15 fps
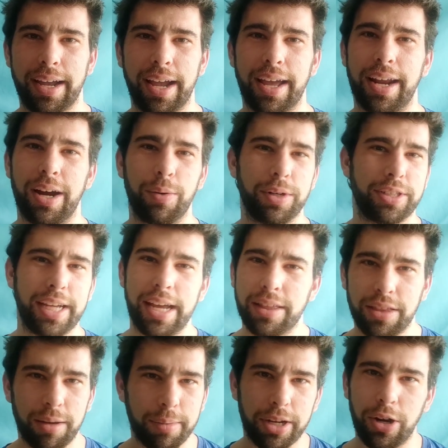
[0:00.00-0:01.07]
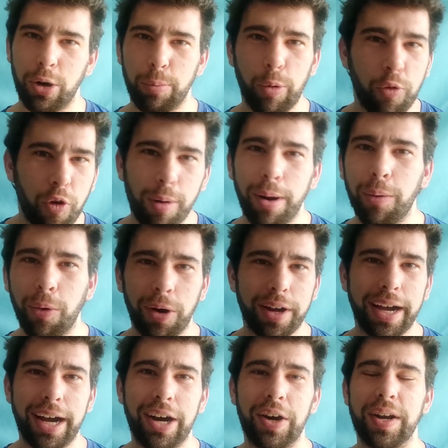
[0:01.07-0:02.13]
And I would take them, you know, before my
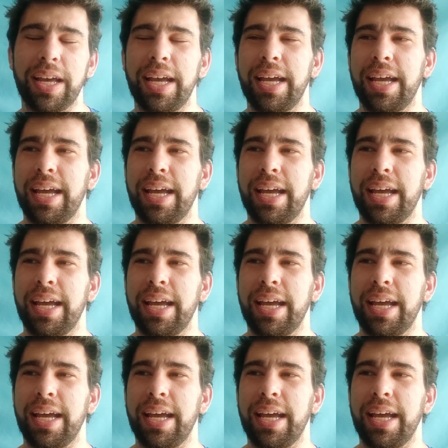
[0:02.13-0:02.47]
workout,